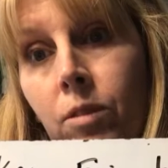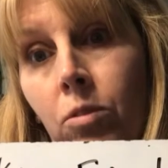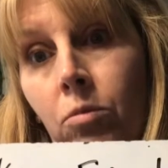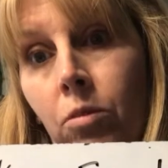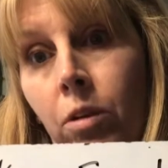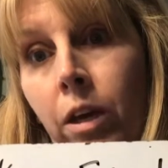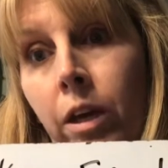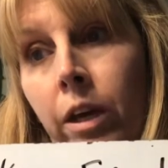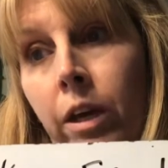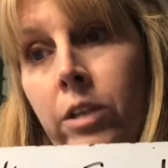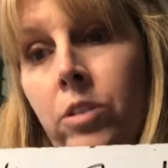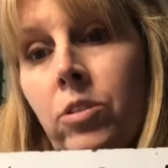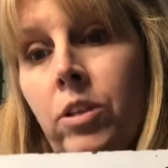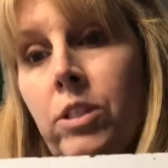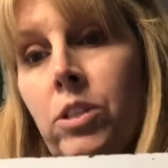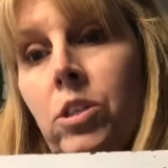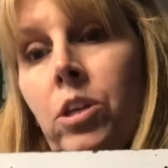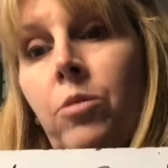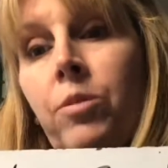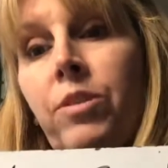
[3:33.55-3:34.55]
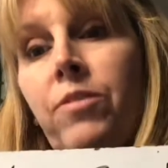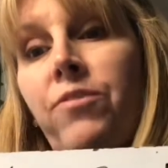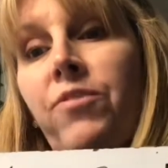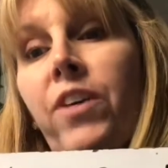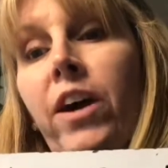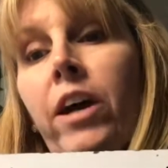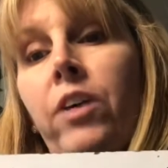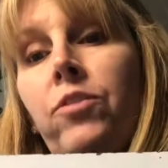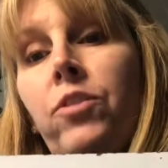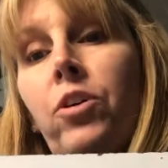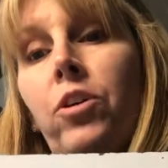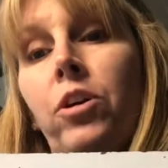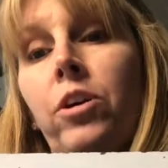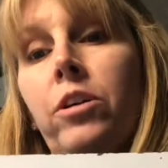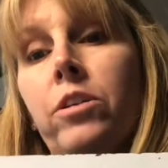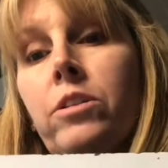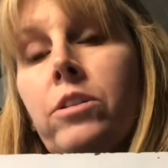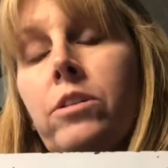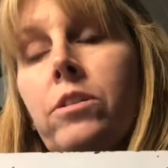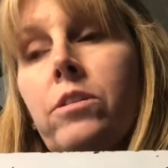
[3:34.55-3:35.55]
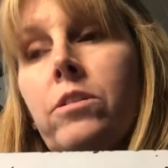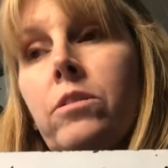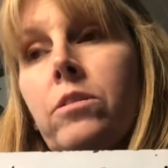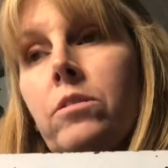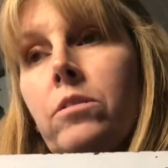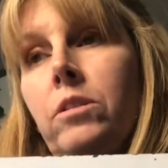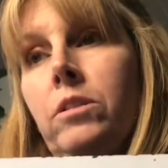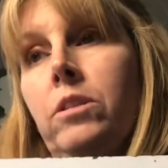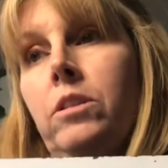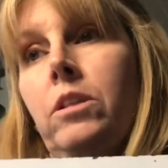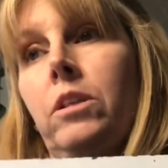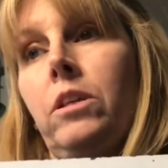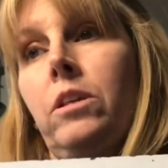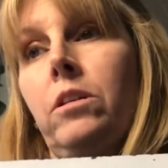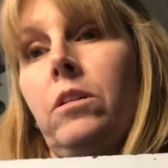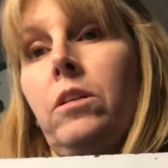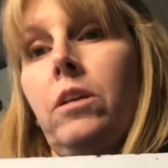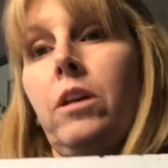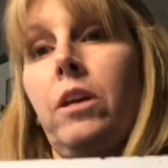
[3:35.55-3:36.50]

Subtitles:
Okay, so let's start with 5 yards. Let's see.